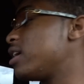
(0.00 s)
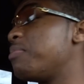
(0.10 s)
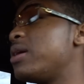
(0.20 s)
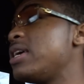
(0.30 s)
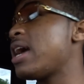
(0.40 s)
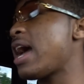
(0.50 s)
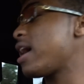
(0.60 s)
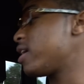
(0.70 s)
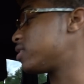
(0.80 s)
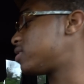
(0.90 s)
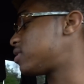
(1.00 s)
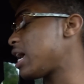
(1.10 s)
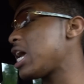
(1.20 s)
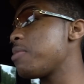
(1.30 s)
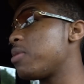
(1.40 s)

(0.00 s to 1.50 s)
He, but he had his same.